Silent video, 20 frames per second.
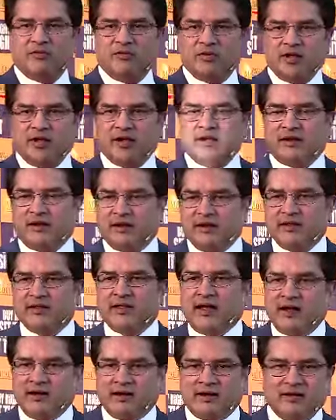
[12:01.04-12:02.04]
very clear
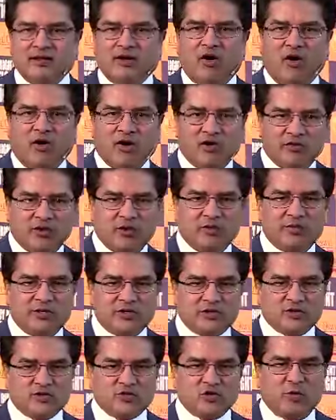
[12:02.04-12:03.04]
that the hall will be
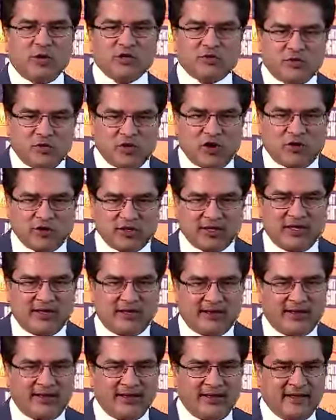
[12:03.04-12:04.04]
so much full out
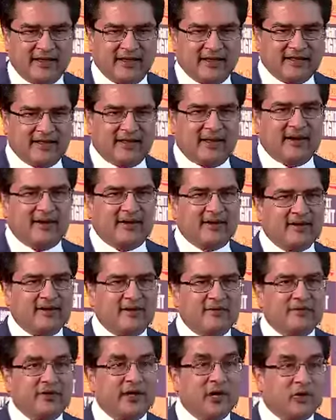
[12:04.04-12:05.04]
there that
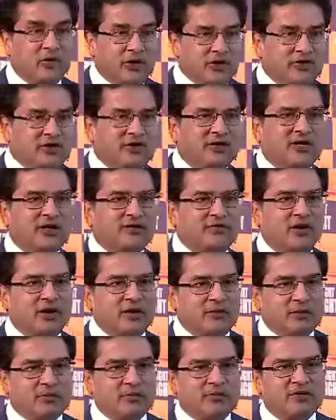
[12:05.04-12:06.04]
we are going with 30,
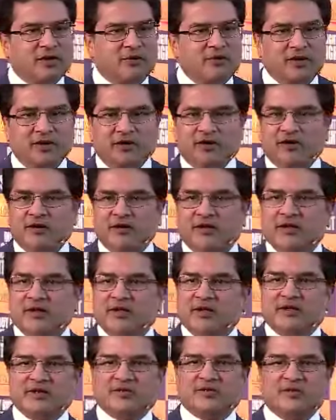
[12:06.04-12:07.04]
40 people from here.
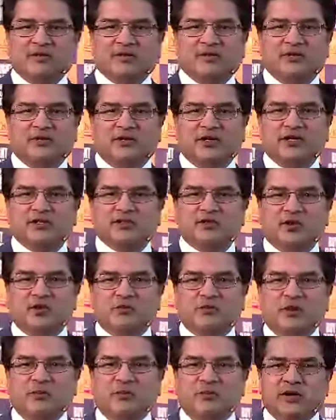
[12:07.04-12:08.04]
So it is going to
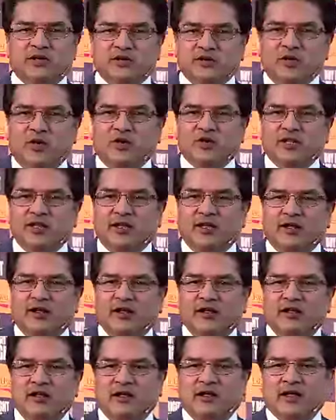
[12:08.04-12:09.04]
be a big show out there.
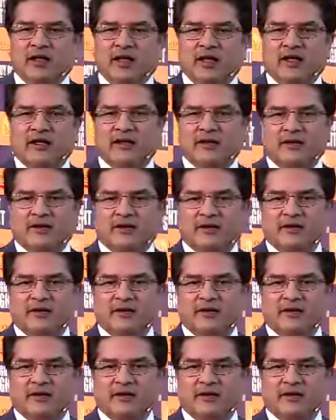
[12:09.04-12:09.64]
And